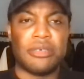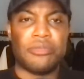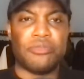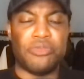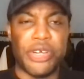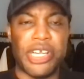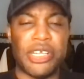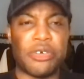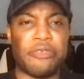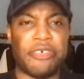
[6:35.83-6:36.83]

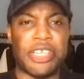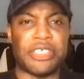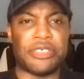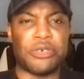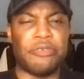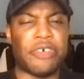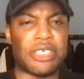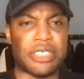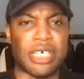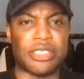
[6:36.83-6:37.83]
Really good finish. Good
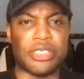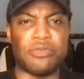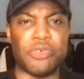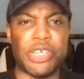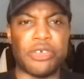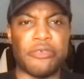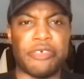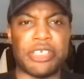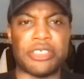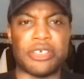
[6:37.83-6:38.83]
first touch and a really good
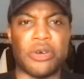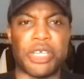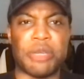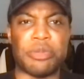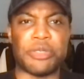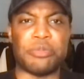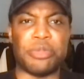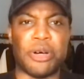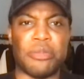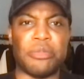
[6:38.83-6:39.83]
finish. The goalkeeper's
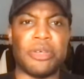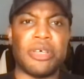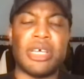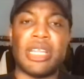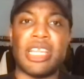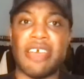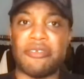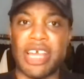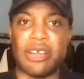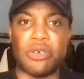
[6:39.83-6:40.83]
bottom
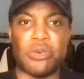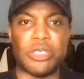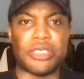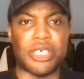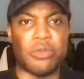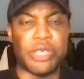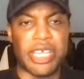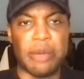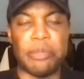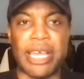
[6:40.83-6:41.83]
left-hand corner. So we
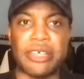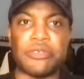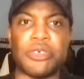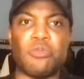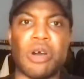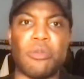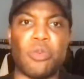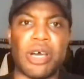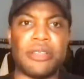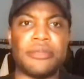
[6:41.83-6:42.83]
get back into it
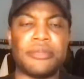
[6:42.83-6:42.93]
1-1.